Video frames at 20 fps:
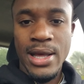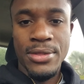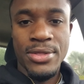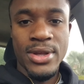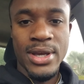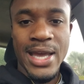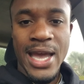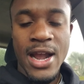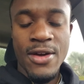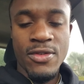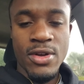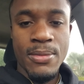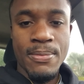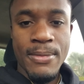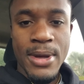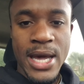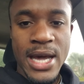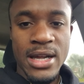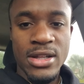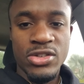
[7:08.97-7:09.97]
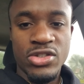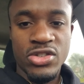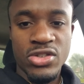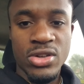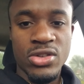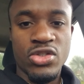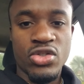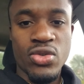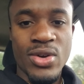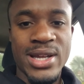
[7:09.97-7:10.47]
I think every man
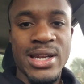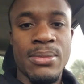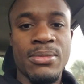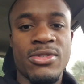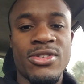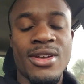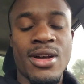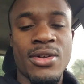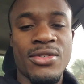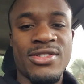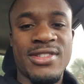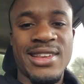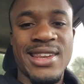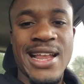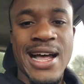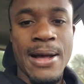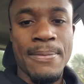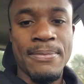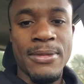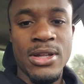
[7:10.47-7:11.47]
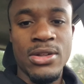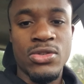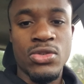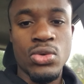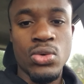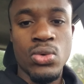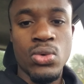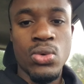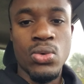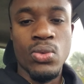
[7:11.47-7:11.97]
should train themselves to not be
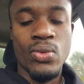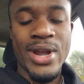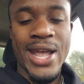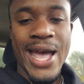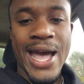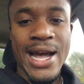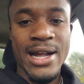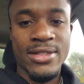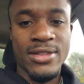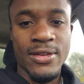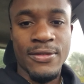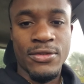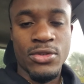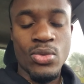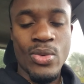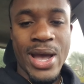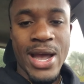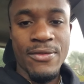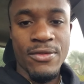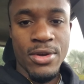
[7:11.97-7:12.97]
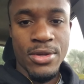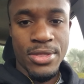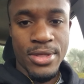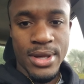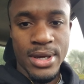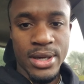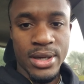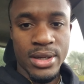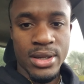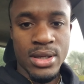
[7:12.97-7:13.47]
too reactive to
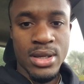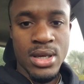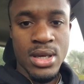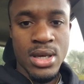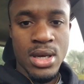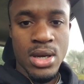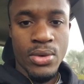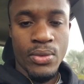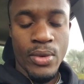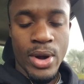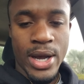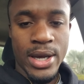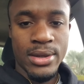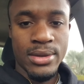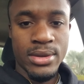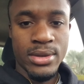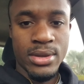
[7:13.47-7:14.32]
everything, right?